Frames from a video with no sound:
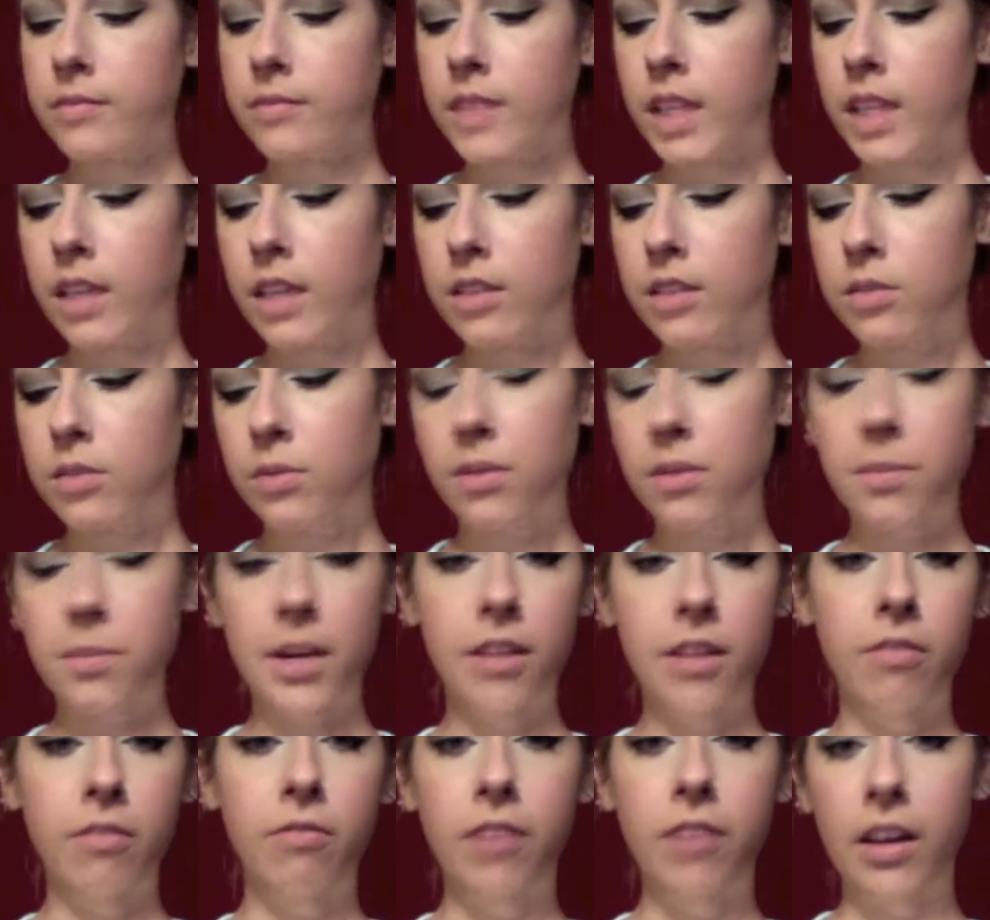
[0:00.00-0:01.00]
It's one of
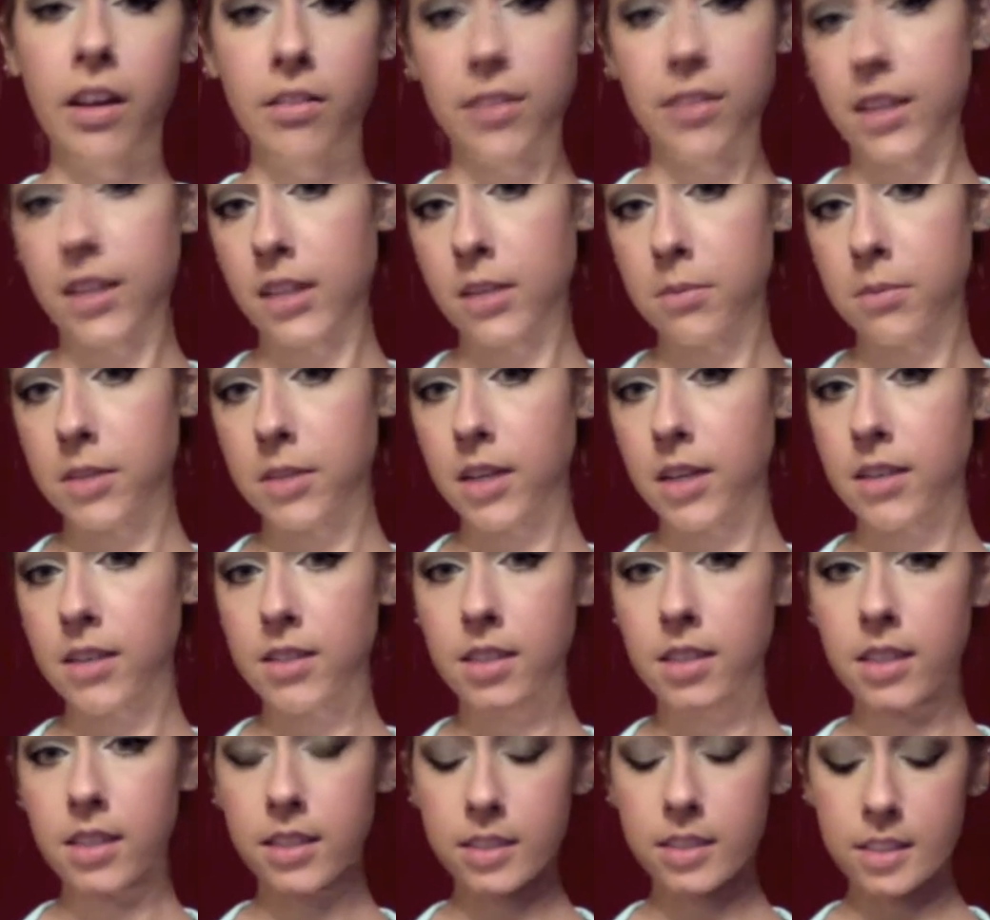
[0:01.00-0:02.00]
my favorite lip
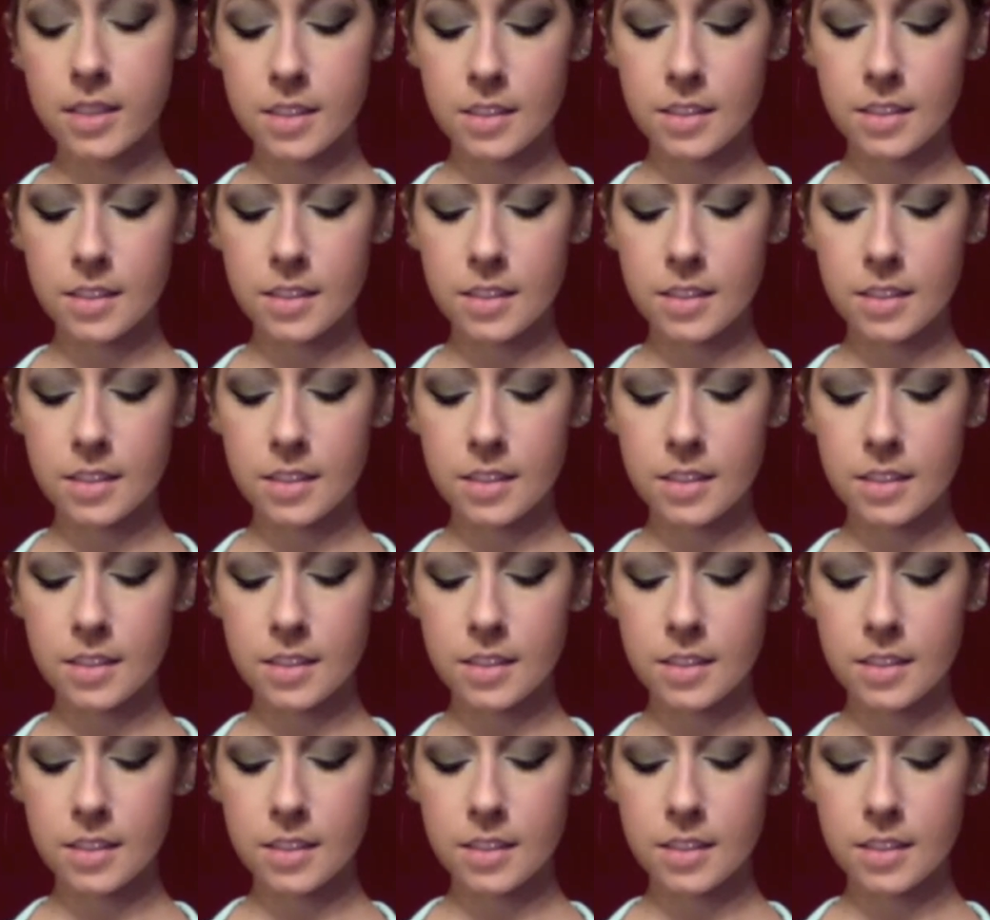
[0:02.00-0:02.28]
glosses.